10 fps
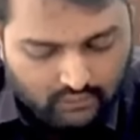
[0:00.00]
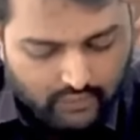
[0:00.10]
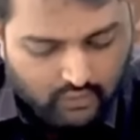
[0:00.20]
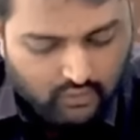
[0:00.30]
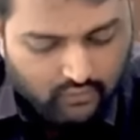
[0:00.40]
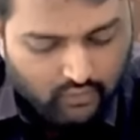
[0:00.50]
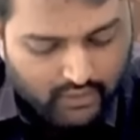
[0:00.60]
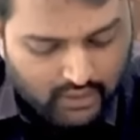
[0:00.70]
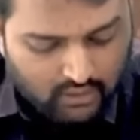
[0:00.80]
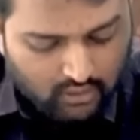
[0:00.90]
Which of the
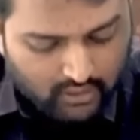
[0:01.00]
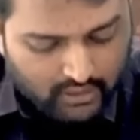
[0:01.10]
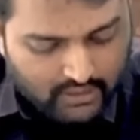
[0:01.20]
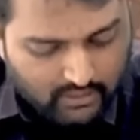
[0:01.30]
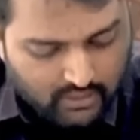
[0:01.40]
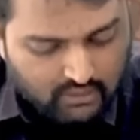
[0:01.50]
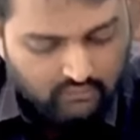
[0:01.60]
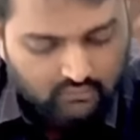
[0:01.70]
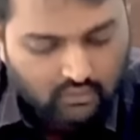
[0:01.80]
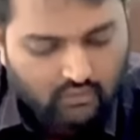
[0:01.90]
following is not an
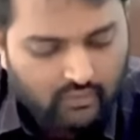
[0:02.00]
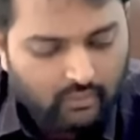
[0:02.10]
assumption of a